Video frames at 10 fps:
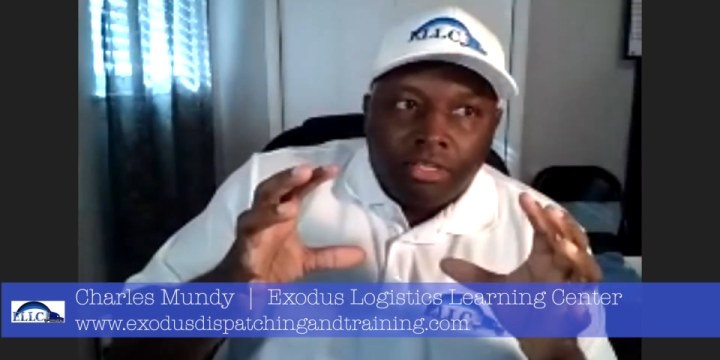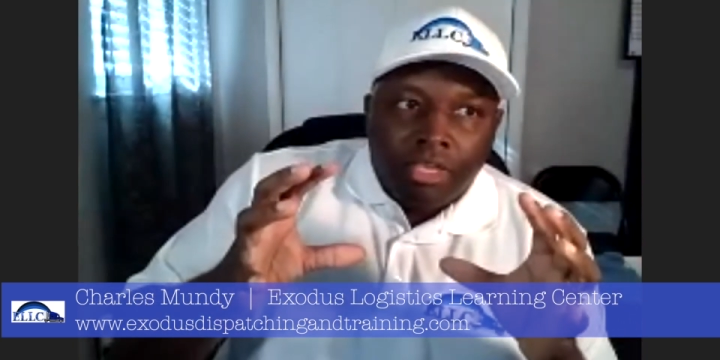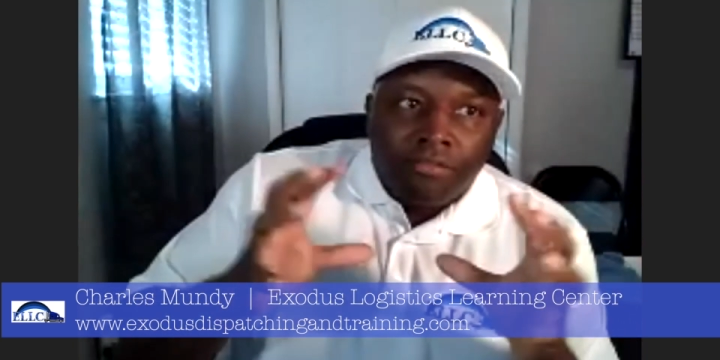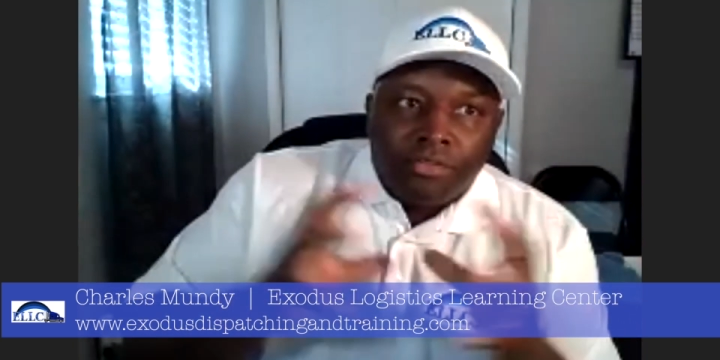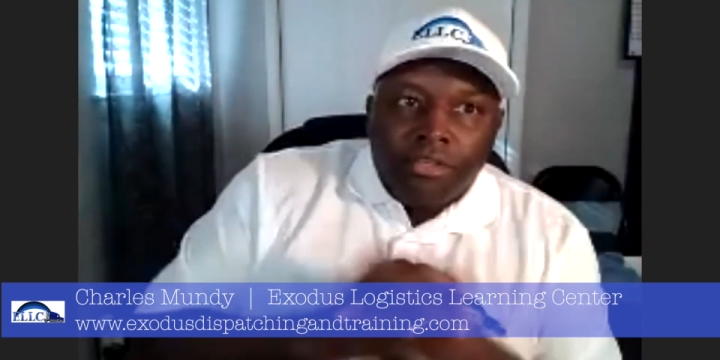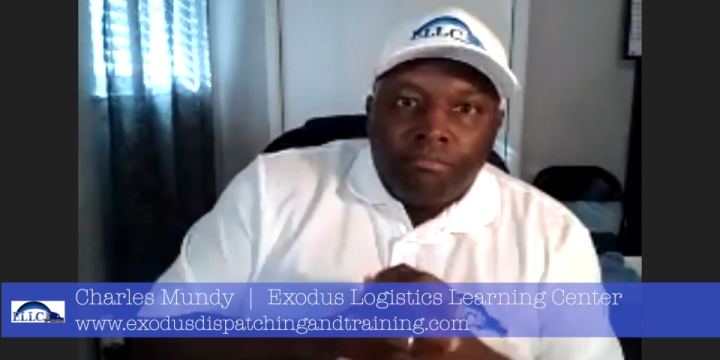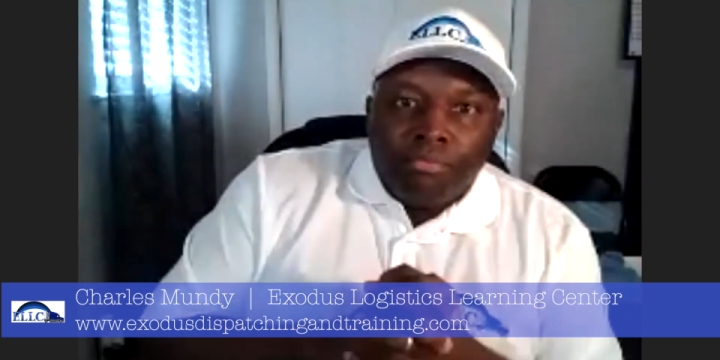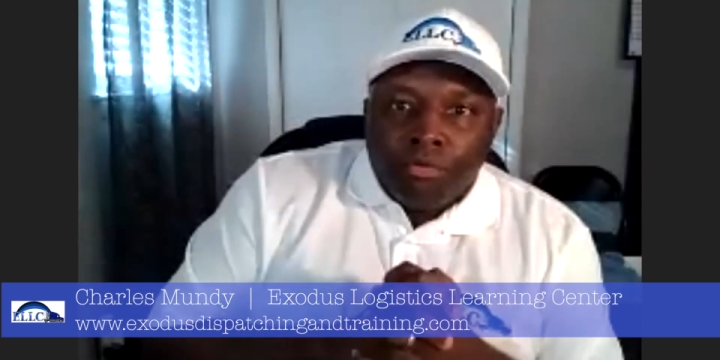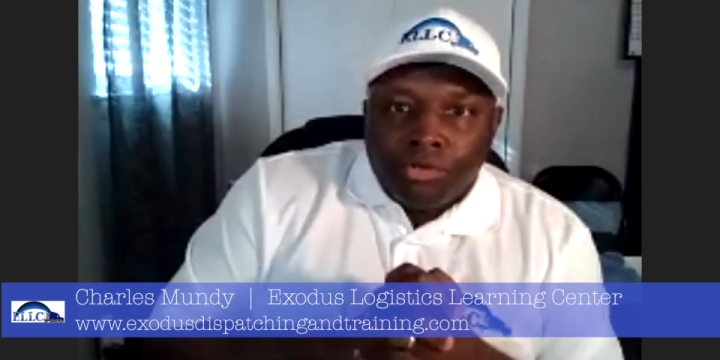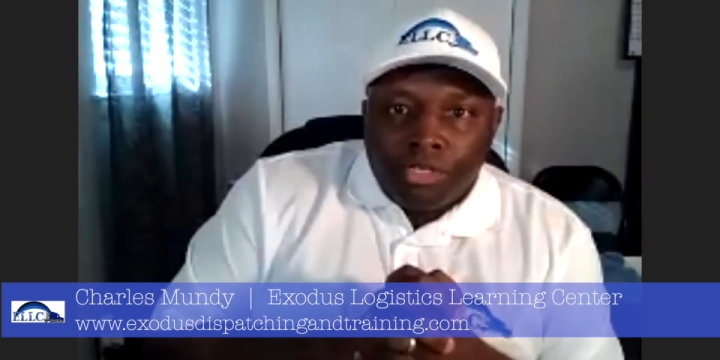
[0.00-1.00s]
gives the
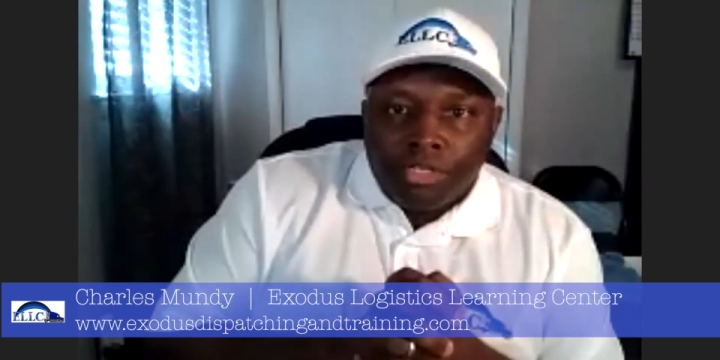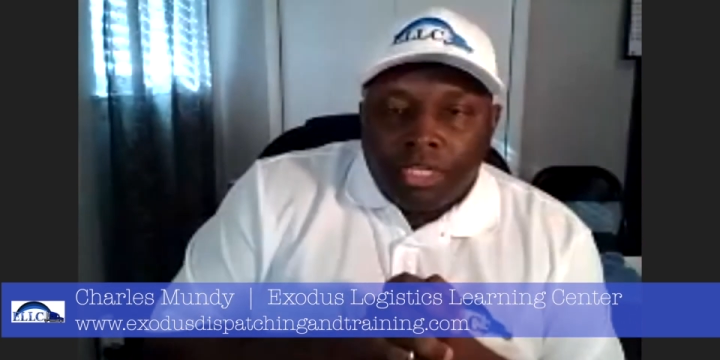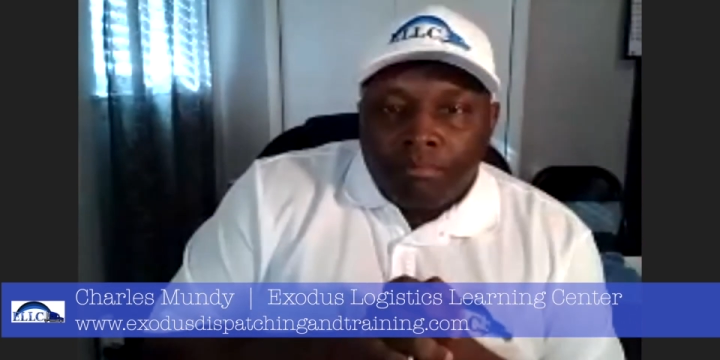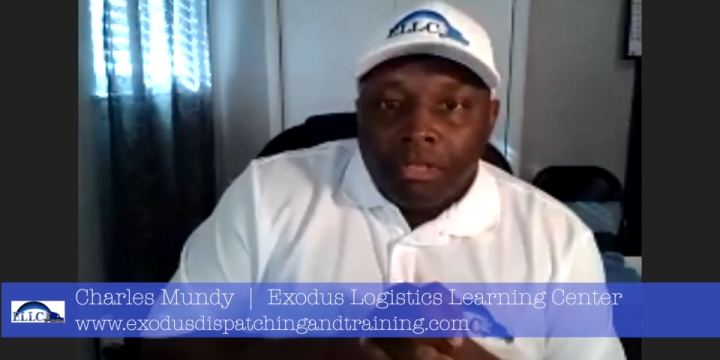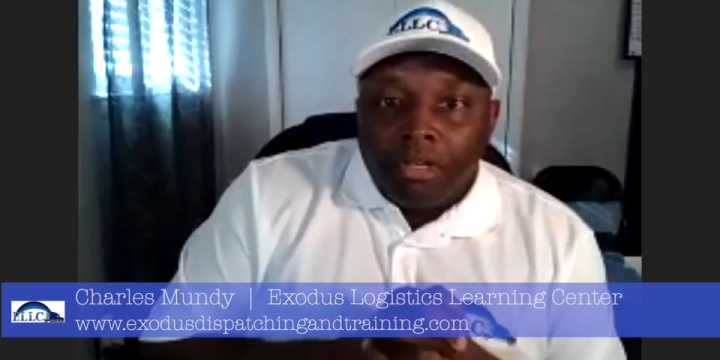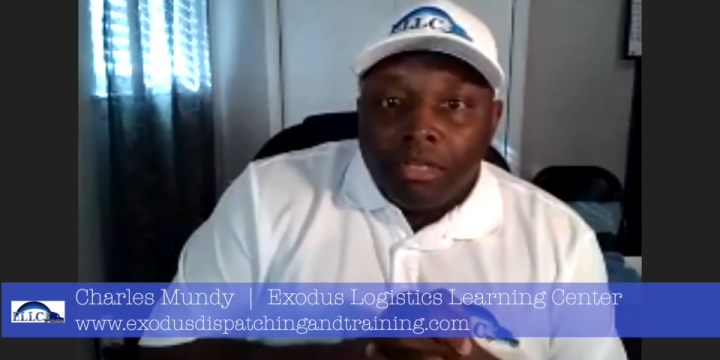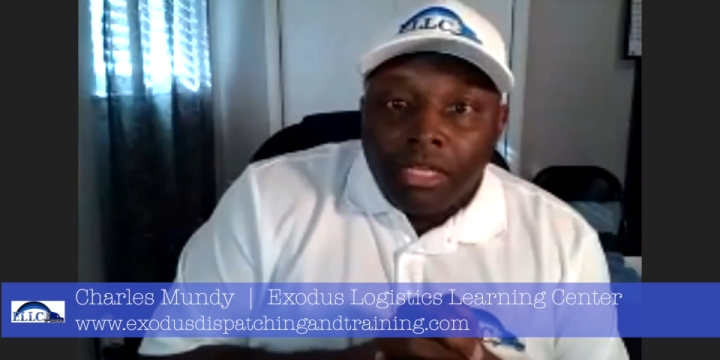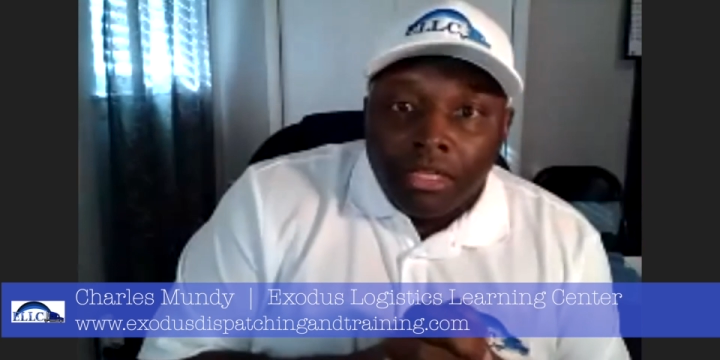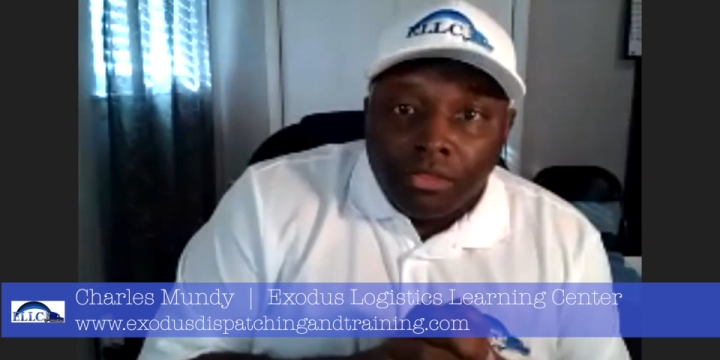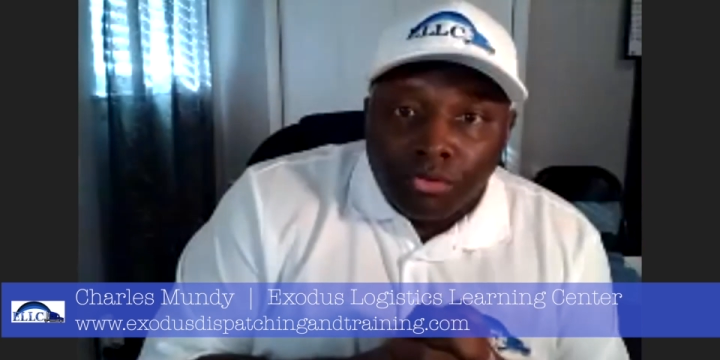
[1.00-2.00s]
brokerages the ability